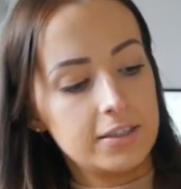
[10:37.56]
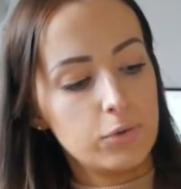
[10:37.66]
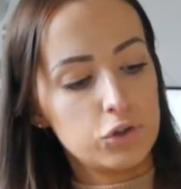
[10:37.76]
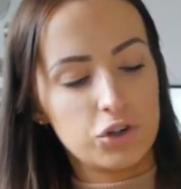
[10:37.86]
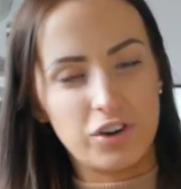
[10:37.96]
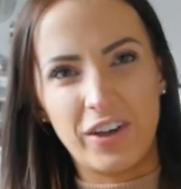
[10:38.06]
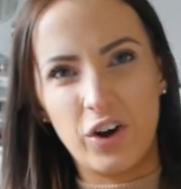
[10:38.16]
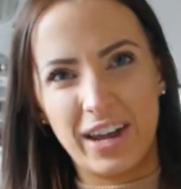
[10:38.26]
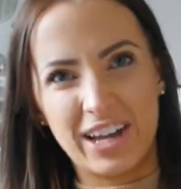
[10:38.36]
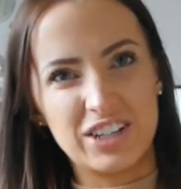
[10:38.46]
I'm not sure I'll try that
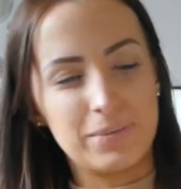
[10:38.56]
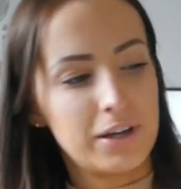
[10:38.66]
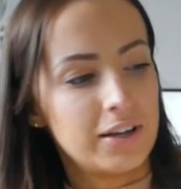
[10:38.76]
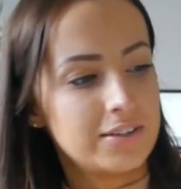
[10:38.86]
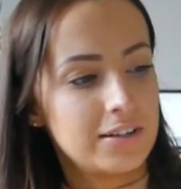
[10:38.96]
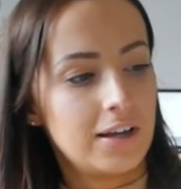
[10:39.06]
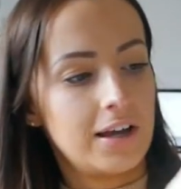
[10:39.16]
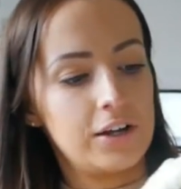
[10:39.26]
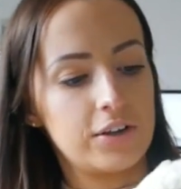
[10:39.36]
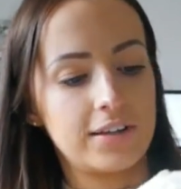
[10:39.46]
on actually, because it
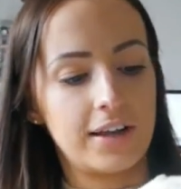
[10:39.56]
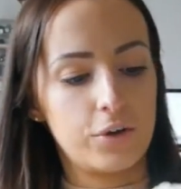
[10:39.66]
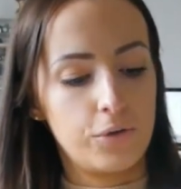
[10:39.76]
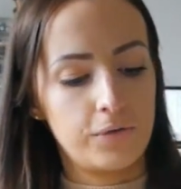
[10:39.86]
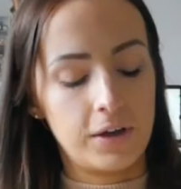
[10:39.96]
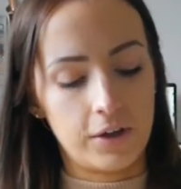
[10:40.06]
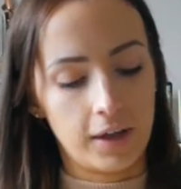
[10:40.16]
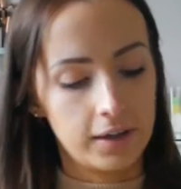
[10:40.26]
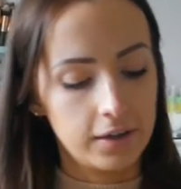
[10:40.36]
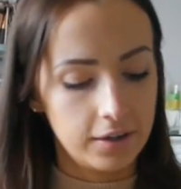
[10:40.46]
looks like it'll fit
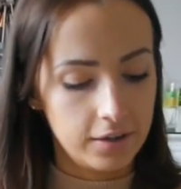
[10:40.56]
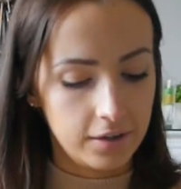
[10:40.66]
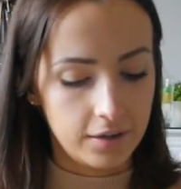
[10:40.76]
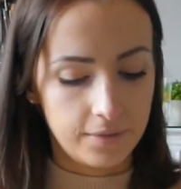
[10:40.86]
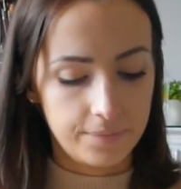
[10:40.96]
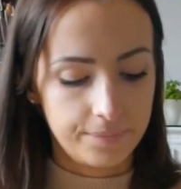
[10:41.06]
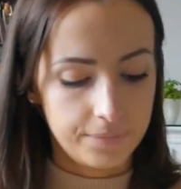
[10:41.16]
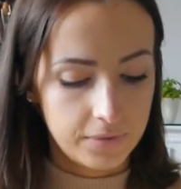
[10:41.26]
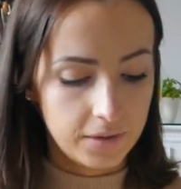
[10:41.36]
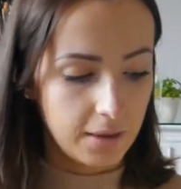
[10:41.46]
okay. I'm
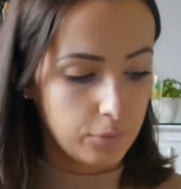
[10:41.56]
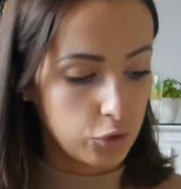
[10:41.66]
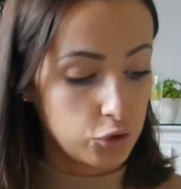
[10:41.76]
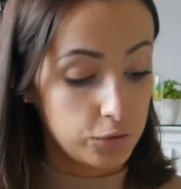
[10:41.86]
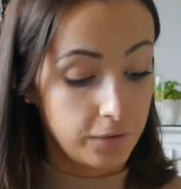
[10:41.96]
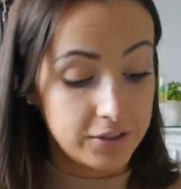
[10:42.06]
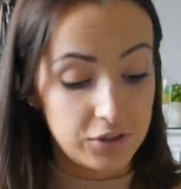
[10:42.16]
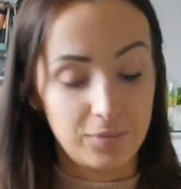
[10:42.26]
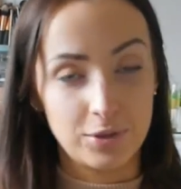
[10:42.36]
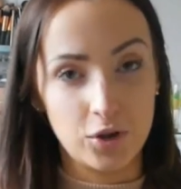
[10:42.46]
not too
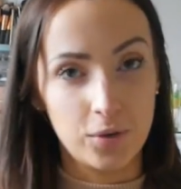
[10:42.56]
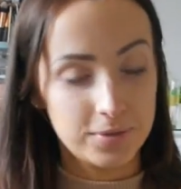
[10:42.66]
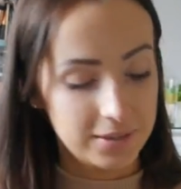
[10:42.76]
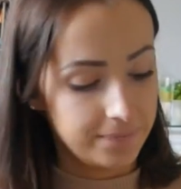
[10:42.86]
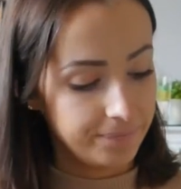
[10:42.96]
fussy with my tops.